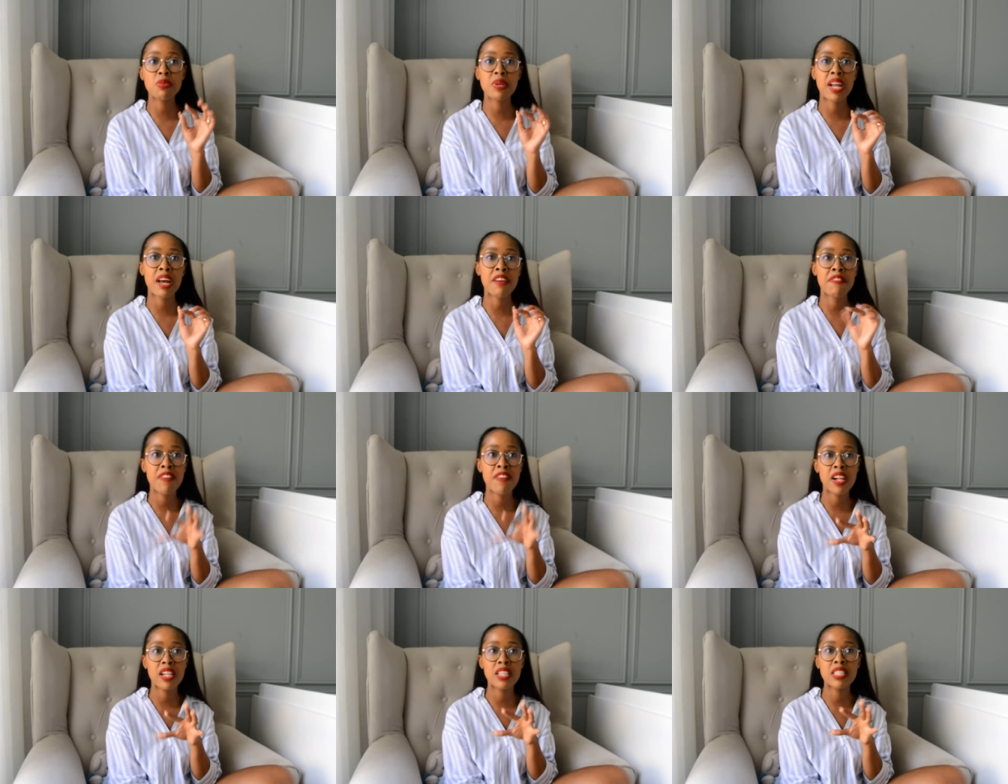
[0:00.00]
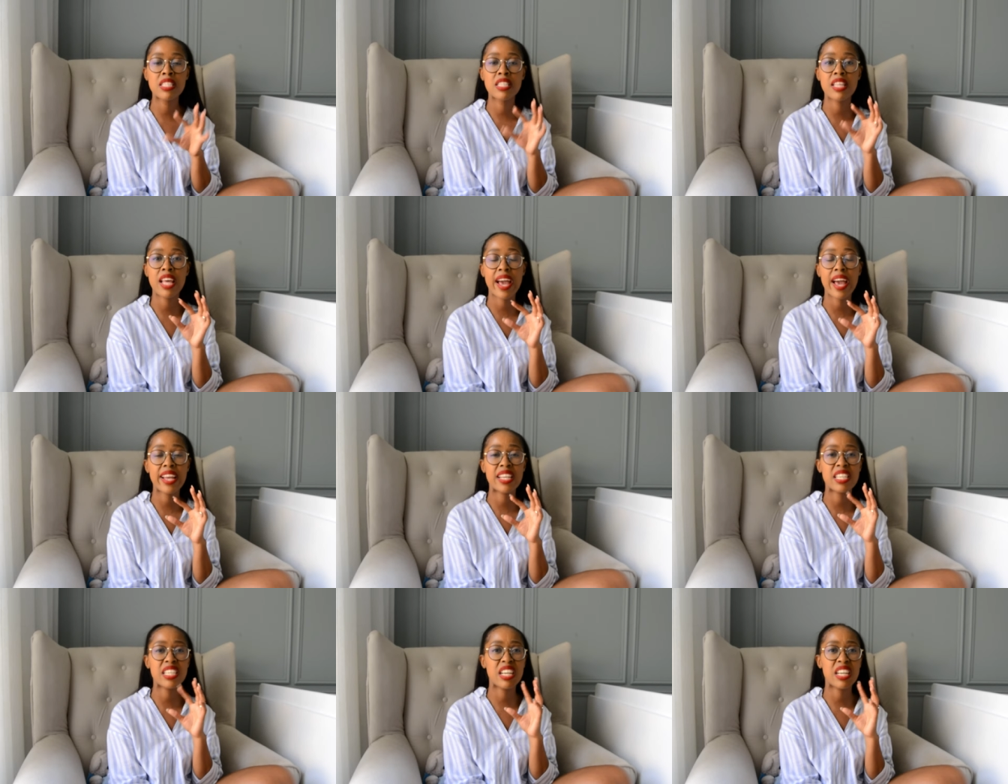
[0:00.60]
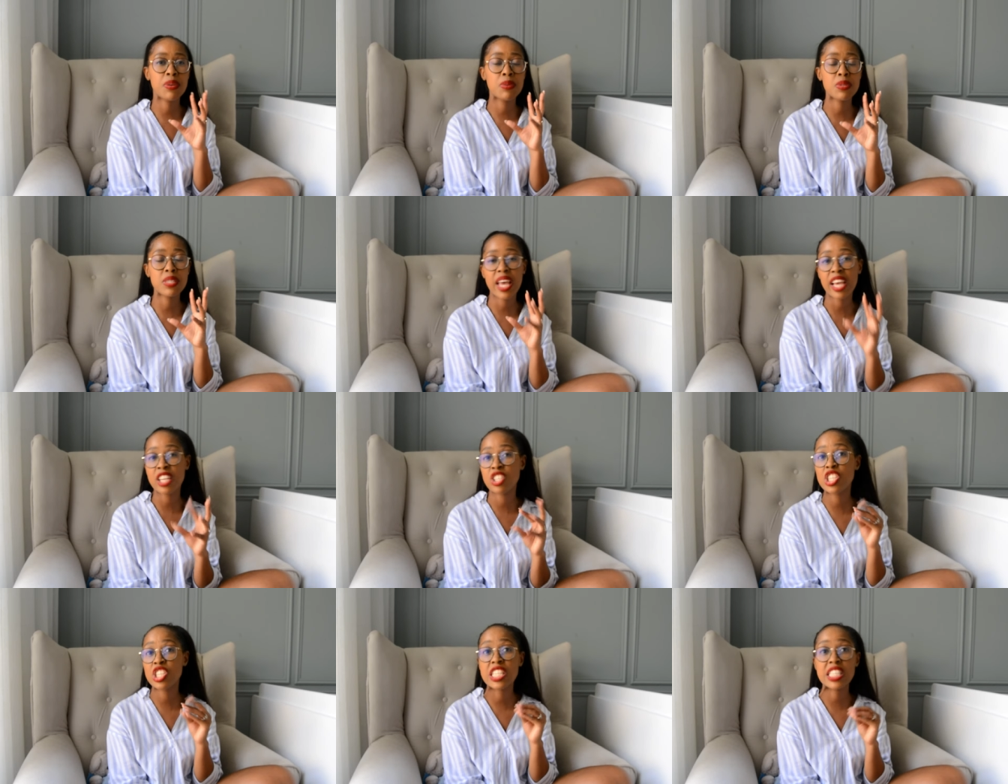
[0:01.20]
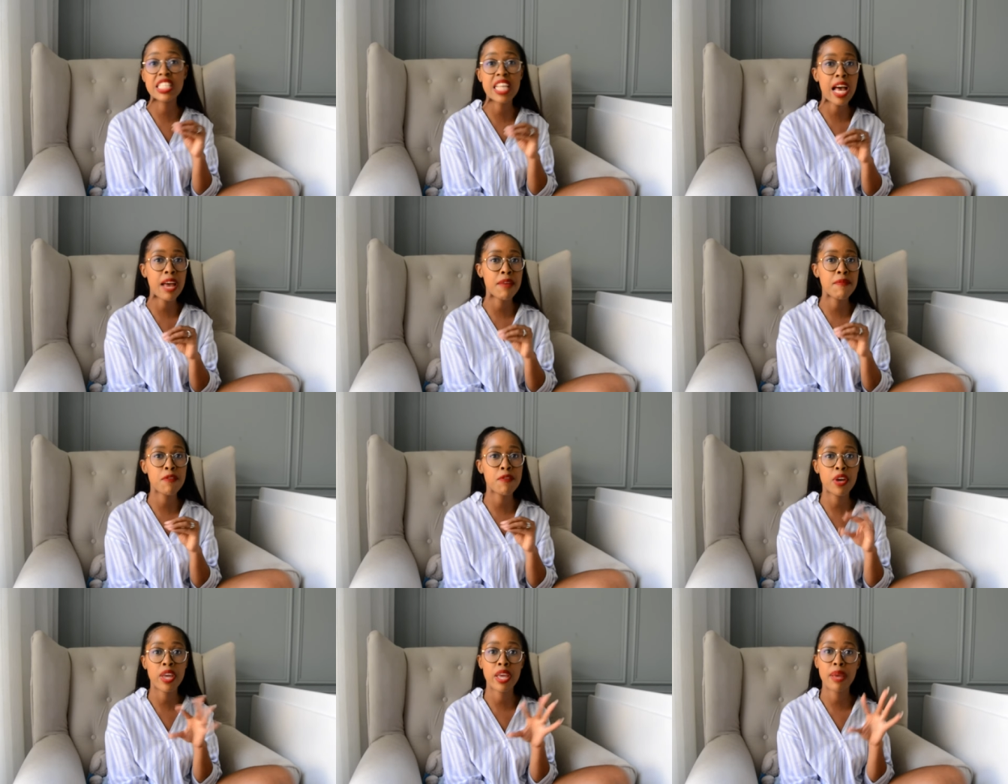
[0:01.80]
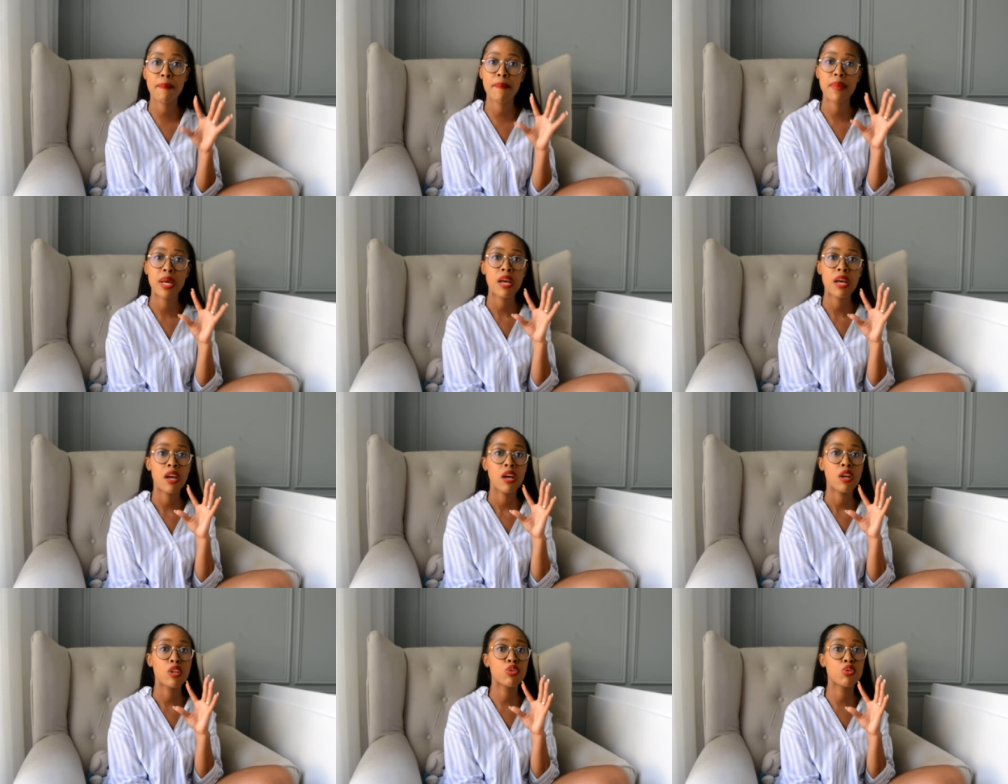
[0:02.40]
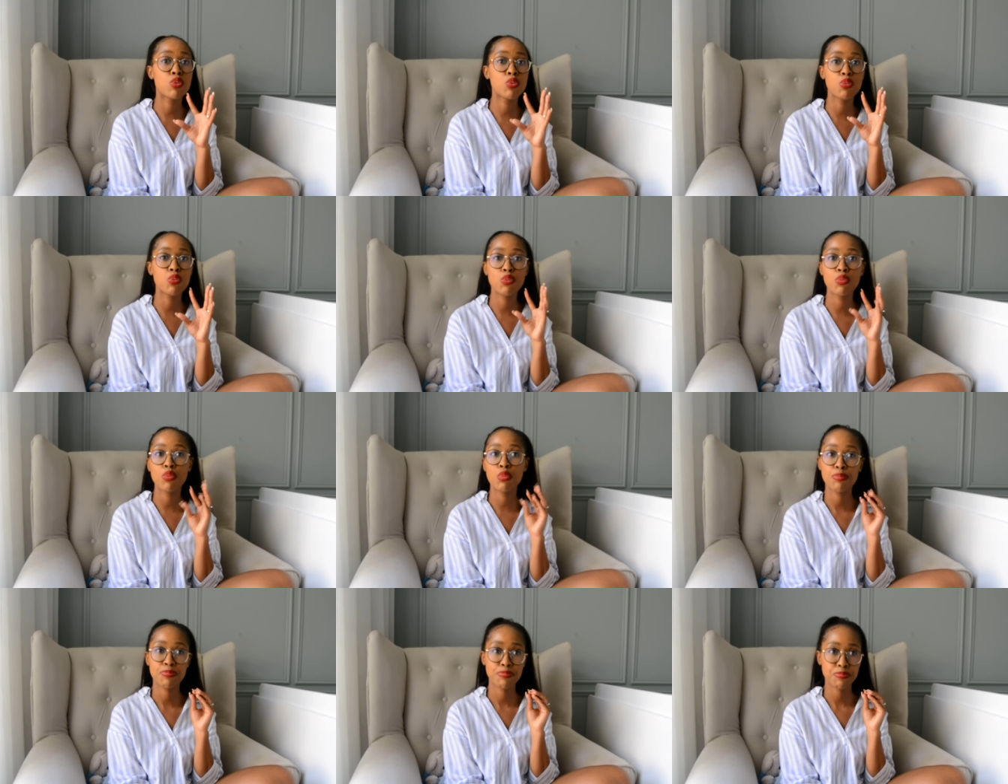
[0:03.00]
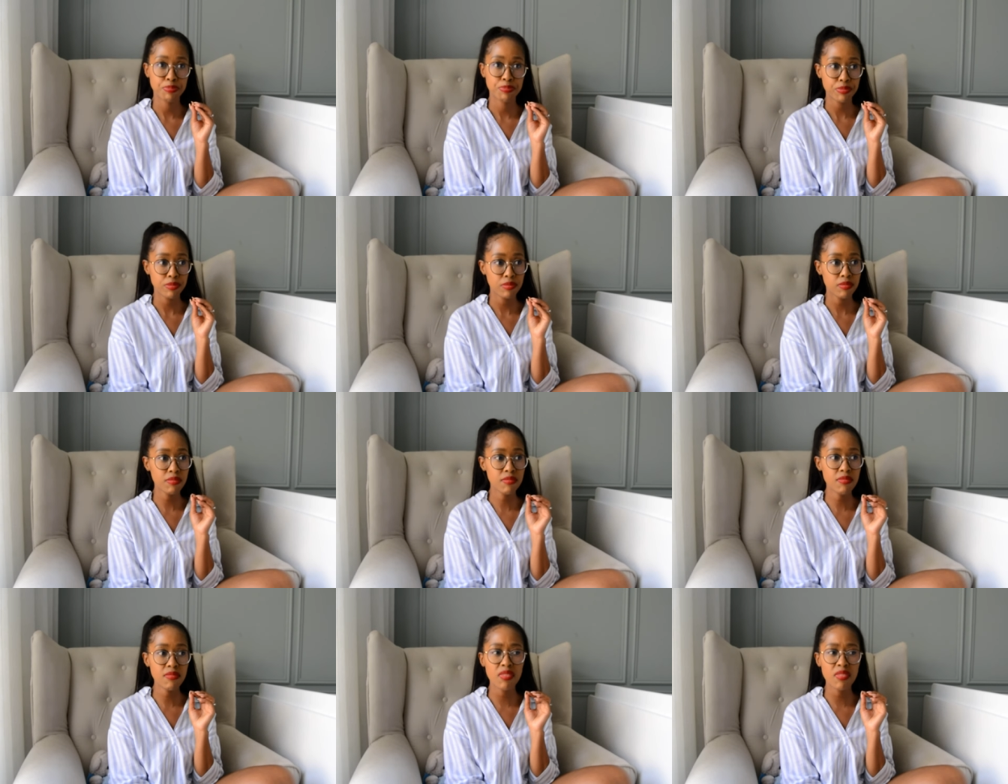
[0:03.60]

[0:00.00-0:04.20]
And that's when I felt that it was actually time for him to